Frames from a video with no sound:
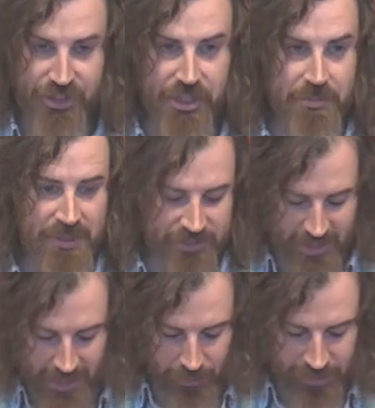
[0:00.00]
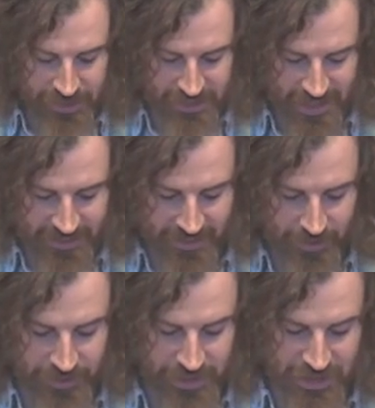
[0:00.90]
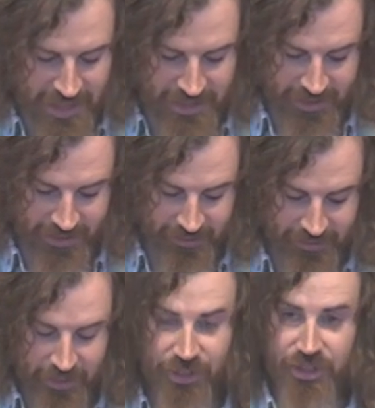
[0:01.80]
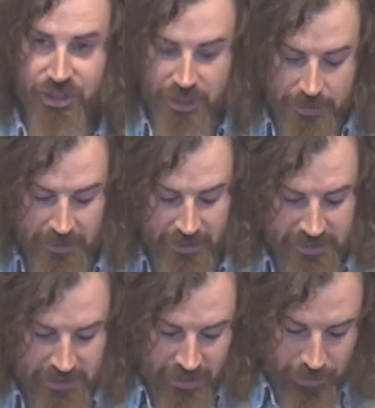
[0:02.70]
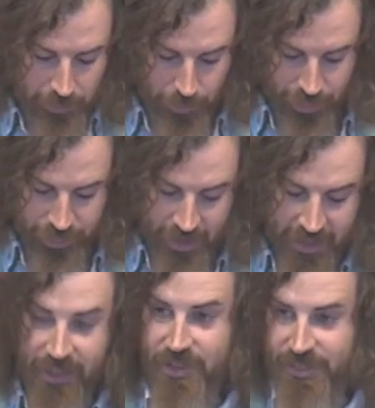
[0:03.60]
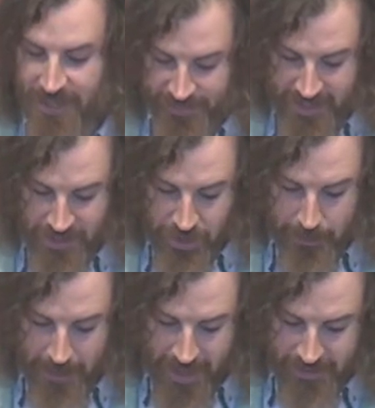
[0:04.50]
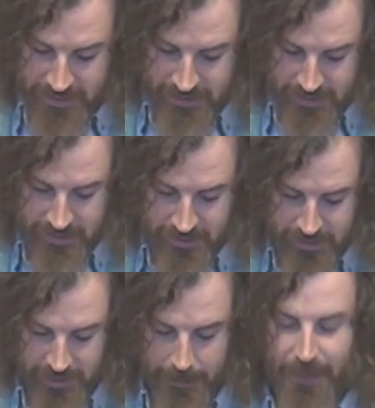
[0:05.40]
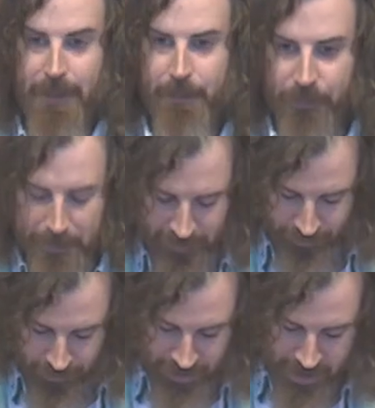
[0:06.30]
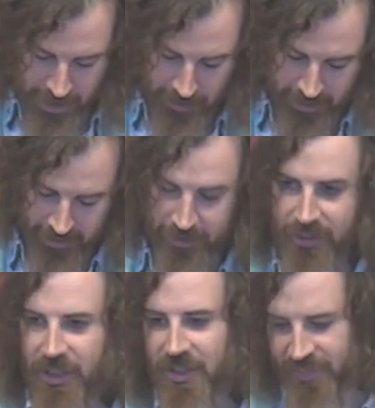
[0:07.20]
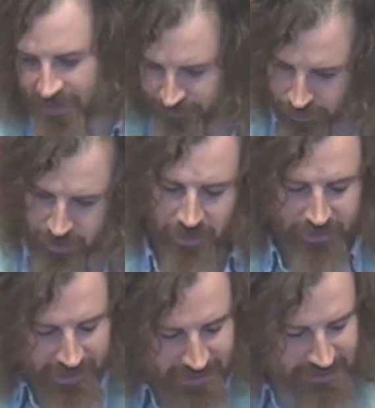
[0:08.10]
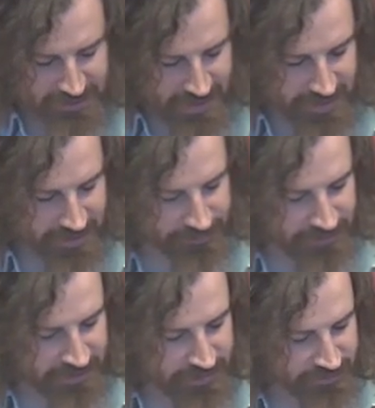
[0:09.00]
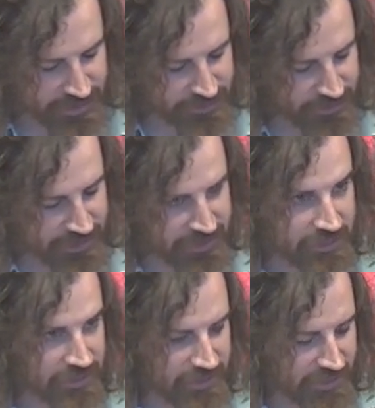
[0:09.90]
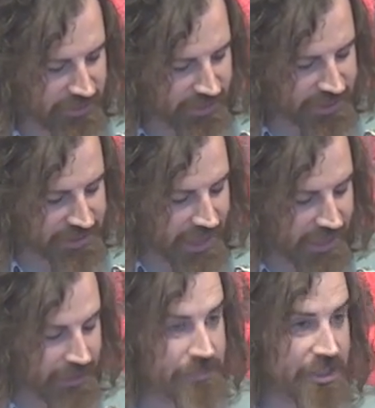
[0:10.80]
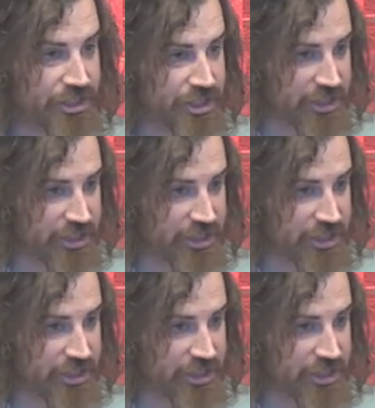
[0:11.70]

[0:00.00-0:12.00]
Humans then want to set their own agenda. Humans think that they know best. The people before Noah, therefore God had to set the flood. The times in